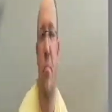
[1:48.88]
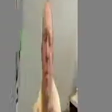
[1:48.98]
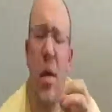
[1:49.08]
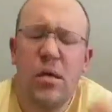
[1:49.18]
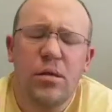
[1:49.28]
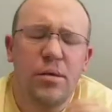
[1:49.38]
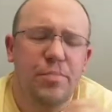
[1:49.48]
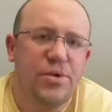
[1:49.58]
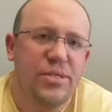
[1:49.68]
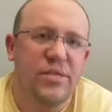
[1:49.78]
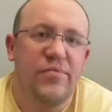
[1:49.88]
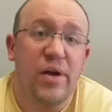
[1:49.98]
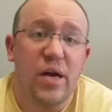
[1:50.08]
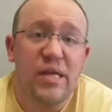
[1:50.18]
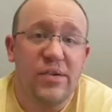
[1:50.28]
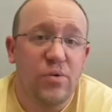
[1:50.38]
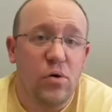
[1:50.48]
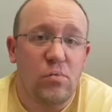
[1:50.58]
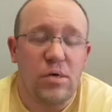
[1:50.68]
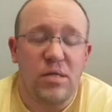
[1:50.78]
Mental abuse is a very
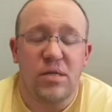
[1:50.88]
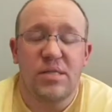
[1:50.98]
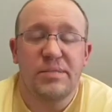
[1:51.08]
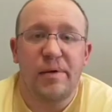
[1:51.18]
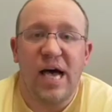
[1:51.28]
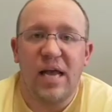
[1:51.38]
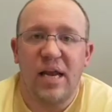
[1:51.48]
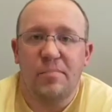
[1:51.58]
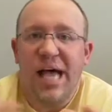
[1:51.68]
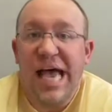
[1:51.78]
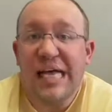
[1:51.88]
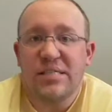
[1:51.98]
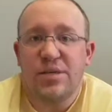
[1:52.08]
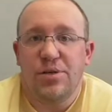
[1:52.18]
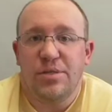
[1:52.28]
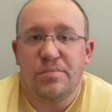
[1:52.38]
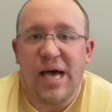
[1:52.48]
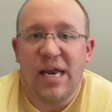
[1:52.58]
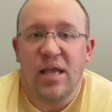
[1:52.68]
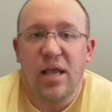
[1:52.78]
difficult one to spot, and I'm not asking you to
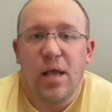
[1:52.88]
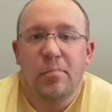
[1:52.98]
spot it,